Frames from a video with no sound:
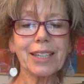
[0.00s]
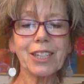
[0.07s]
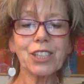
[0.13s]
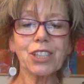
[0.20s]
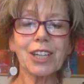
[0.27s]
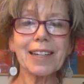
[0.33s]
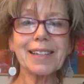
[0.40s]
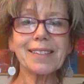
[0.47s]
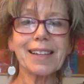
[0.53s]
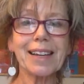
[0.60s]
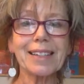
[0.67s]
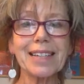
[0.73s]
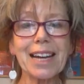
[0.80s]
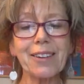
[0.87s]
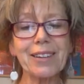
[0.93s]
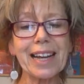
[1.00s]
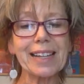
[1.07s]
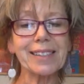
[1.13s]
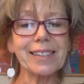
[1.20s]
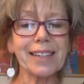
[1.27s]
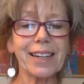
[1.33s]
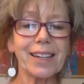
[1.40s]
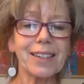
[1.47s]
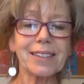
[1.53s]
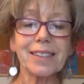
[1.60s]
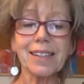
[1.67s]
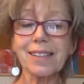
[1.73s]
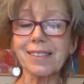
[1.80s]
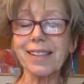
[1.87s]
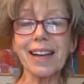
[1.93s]
Charlie sat down next to her and
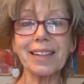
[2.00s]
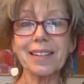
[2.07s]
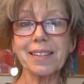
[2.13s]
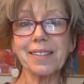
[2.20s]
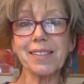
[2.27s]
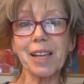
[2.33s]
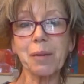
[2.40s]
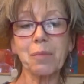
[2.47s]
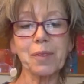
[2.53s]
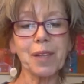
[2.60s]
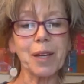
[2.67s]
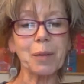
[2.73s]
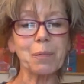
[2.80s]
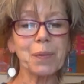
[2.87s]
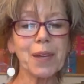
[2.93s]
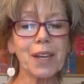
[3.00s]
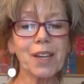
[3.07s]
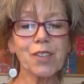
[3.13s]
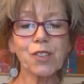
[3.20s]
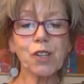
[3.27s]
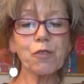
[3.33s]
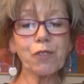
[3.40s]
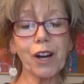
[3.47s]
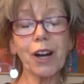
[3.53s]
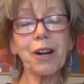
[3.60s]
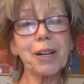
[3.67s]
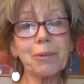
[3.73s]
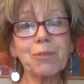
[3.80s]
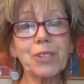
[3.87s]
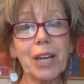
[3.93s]
did exactly the same thing. So
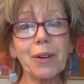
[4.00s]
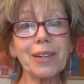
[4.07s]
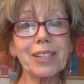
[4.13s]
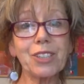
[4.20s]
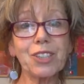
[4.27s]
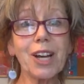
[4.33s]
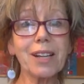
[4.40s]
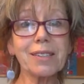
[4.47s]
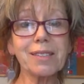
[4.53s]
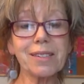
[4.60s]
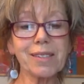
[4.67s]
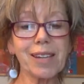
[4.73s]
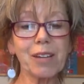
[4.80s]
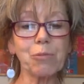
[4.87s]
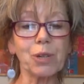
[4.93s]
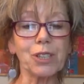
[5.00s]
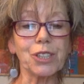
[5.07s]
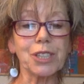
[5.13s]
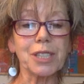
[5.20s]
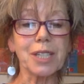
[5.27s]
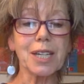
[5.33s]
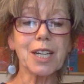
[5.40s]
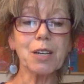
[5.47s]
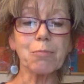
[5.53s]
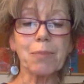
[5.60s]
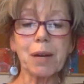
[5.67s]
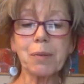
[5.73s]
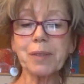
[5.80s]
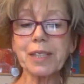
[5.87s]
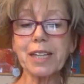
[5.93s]
far it was going just as I wanted.
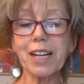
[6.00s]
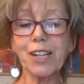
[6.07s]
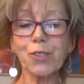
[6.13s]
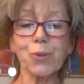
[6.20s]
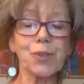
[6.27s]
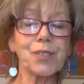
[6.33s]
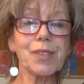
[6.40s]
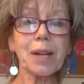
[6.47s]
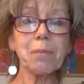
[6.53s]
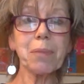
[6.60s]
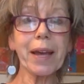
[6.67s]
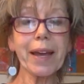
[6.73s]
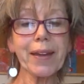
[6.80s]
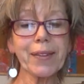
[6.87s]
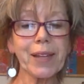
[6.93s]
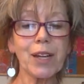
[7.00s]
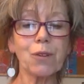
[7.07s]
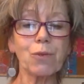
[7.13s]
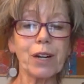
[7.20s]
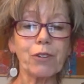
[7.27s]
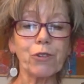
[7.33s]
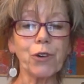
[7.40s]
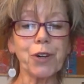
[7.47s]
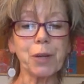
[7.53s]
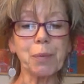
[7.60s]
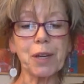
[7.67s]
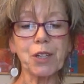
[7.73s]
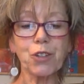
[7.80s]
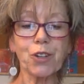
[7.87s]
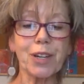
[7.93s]
Mum and the girls would sunbathe, while Rory,
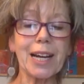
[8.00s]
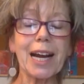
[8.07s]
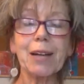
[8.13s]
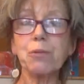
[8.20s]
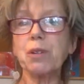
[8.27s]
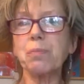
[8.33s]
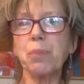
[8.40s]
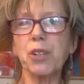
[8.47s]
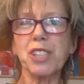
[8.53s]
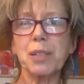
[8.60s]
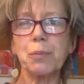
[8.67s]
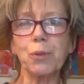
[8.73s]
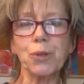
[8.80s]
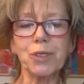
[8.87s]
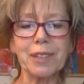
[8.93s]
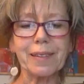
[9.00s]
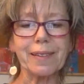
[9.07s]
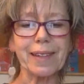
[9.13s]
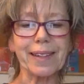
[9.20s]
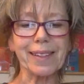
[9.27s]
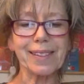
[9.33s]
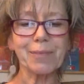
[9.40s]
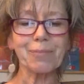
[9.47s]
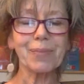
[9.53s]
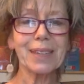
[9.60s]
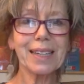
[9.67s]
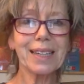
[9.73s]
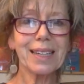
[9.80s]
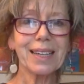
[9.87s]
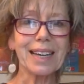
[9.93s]
Peter and I would bodyboard and things.
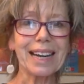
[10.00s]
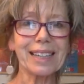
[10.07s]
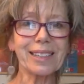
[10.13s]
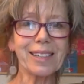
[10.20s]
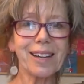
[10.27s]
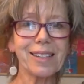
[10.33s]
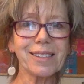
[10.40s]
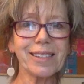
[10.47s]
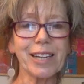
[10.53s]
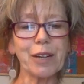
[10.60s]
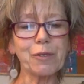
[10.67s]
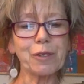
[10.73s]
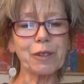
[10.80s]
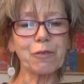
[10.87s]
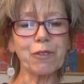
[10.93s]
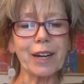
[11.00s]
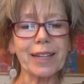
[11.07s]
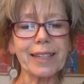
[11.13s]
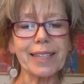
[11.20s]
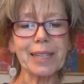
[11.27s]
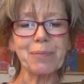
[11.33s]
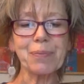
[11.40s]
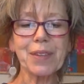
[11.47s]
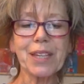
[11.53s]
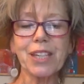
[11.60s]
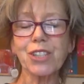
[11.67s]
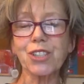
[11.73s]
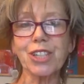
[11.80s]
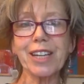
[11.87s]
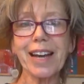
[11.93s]
I glanced over at Frankie.
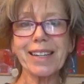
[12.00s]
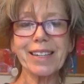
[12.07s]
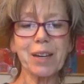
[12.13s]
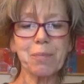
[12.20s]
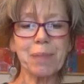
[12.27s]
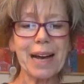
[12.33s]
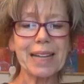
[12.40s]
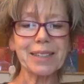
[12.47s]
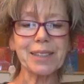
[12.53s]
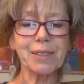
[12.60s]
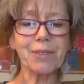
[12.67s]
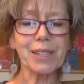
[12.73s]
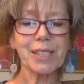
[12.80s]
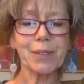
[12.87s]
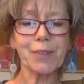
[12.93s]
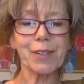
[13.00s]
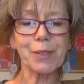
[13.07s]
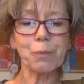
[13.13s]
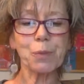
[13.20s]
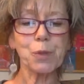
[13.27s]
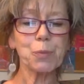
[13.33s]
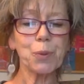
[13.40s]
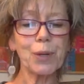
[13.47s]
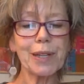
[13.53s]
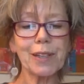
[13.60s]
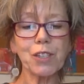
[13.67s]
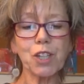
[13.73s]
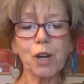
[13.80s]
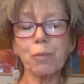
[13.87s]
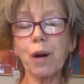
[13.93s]
She had her back to the rest of us and was pulling
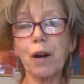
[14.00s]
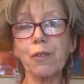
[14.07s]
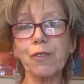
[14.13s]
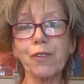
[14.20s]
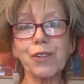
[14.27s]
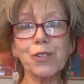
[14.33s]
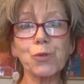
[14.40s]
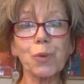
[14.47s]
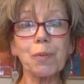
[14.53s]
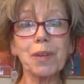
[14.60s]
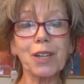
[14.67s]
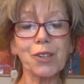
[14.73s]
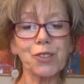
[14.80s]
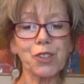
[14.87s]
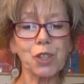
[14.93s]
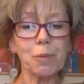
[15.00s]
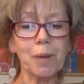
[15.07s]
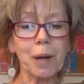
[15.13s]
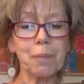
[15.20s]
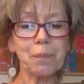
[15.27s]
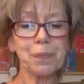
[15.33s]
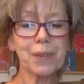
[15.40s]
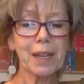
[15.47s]
the top half of her swimming costume up.